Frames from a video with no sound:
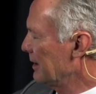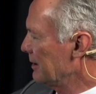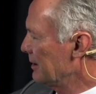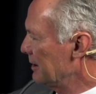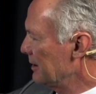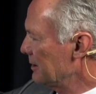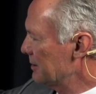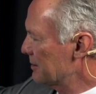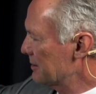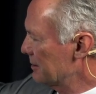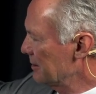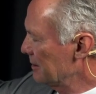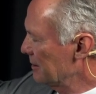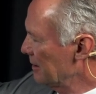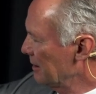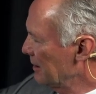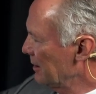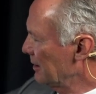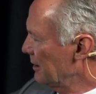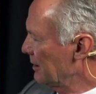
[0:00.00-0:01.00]
This
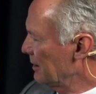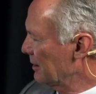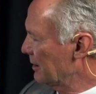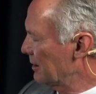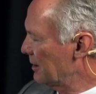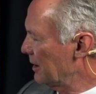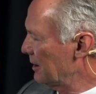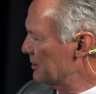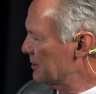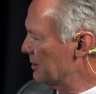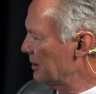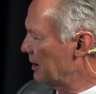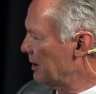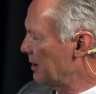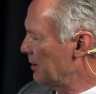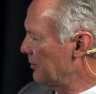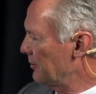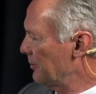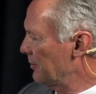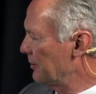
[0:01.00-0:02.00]
cuts
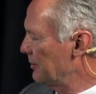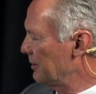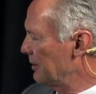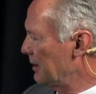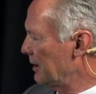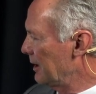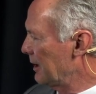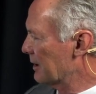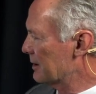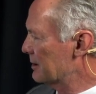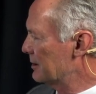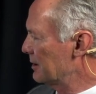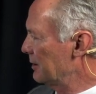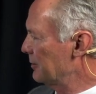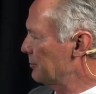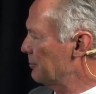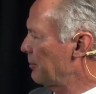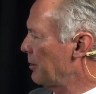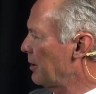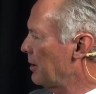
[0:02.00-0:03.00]
off the
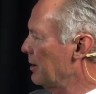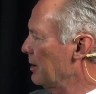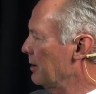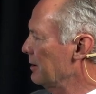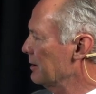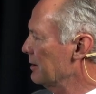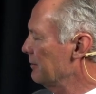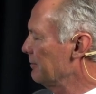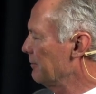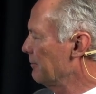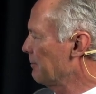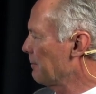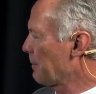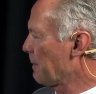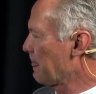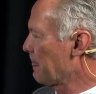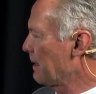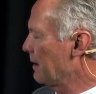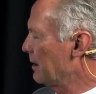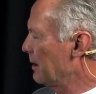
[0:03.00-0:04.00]
excess part
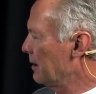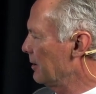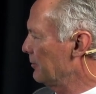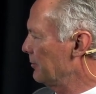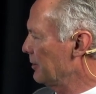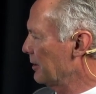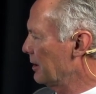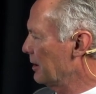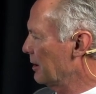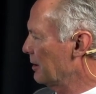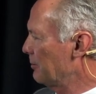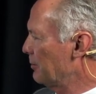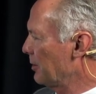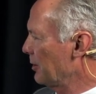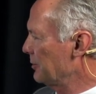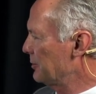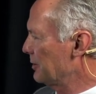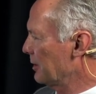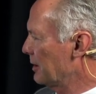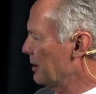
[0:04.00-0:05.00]
of the gutta
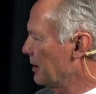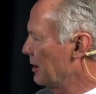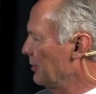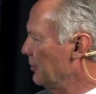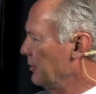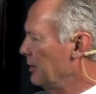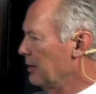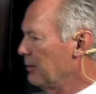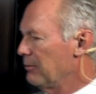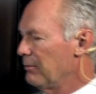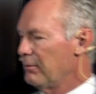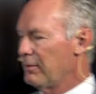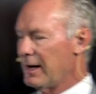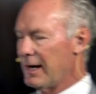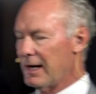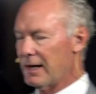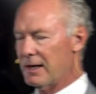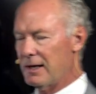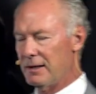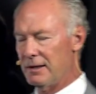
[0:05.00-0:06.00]
percha cone. Now,
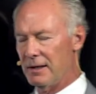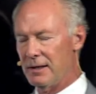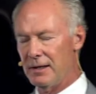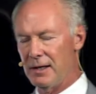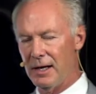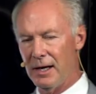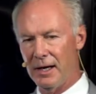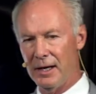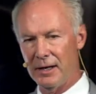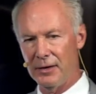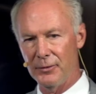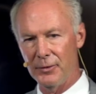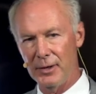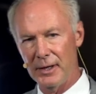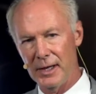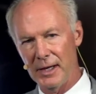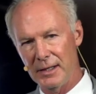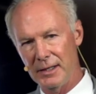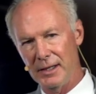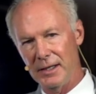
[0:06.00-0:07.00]
back in the day, we
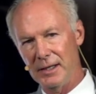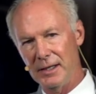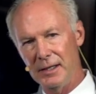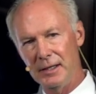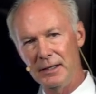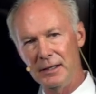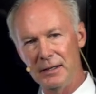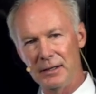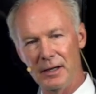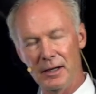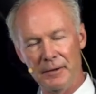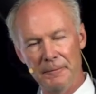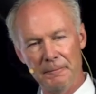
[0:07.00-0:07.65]
had to heat